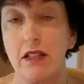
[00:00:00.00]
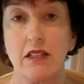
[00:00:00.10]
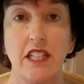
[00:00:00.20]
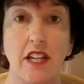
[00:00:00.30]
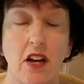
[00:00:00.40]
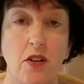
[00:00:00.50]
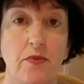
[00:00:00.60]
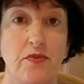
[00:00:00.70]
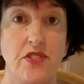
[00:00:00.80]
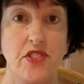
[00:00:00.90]
You know,
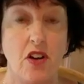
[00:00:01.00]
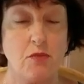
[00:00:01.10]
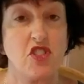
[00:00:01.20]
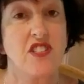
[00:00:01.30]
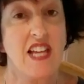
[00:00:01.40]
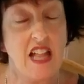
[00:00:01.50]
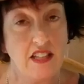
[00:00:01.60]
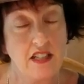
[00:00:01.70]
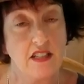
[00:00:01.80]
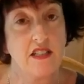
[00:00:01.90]
so I'm just telling
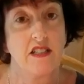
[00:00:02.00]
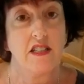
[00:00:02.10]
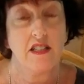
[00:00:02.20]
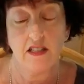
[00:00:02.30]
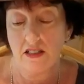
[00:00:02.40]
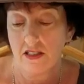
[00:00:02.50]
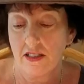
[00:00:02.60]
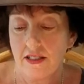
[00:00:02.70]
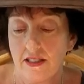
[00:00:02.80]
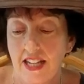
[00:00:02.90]
you.
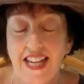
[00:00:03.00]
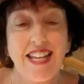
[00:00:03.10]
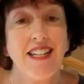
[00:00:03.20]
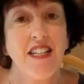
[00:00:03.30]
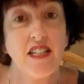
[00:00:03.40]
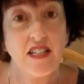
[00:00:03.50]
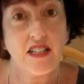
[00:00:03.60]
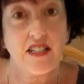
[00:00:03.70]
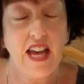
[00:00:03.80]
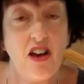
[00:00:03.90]
Tin,
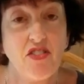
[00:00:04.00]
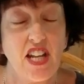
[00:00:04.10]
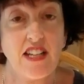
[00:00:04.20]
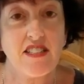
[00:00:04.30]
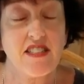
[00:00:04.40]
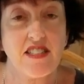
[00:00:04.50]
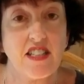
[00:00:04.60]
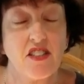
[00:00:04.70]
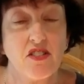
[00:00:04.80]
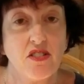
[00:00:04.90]
galvanized
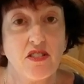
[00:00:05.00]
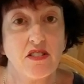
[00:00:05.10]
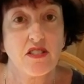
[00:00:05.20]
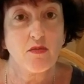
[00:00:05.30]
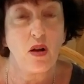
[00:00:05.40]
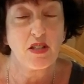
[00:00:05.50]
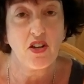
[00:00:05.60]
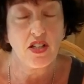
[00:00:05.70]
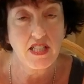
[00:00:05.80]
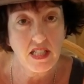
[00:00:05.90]
steel, it's probably
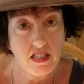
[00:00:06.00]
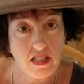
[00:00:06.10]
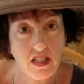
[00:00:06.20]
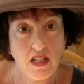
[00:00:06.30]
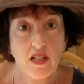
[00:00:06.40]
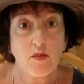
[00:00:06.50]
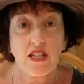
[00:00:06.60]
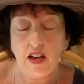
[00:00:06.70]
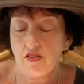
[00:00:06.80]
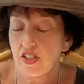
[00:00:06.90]
not tin, but
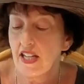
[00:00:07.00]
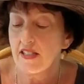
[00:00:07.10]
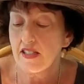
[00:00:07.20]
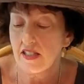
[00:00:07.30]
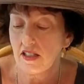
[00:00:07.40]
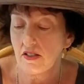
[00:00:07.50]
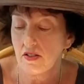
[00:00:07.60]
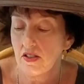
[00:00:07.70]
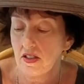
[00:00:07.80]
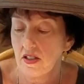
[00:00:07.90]
galvanized
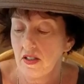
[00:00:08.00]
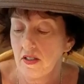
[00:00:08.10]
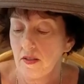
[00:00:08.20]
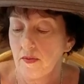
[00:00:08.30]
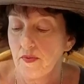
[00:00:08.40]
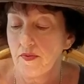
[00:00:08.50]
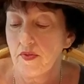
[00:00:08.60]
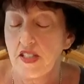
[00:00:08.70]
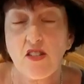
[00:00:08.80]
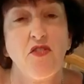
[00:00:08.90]
steel
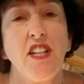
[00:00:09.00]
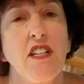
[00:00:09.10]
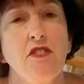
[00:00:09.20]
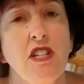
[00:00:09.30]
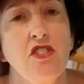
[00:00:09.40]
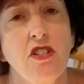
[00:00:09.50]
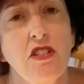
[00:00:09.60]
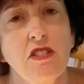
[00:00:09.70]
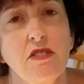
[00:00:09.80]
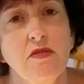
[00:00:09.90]
is a funny creature
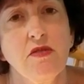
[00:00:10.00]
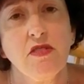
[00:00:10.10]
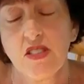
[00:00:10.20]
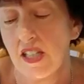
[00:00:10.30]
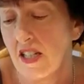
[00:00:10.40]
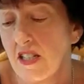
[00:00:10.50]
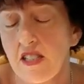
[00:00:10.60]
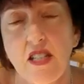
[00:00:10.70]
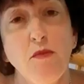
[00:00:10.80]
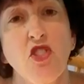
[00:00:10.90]
and it is
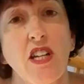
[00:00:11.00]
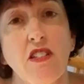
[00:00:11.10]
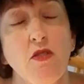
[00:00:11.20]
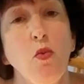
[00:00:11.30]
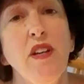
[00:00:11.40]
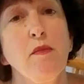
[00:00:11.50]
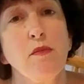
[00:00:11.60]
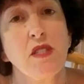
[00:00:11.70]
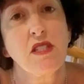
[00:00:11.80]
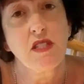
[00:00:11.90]
subject to the
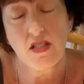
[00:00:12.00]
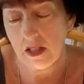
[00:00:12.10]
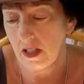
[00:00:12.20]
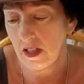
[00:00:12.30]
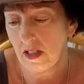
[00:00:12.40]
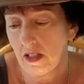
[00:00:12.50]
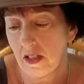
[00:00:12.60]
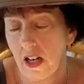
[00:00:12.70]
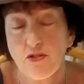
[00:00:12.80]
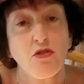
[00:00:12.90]
whims
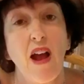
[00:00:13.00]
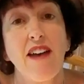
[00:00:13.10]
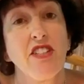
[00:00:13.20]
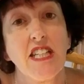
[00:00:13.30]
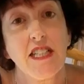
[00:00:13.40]
of gravity.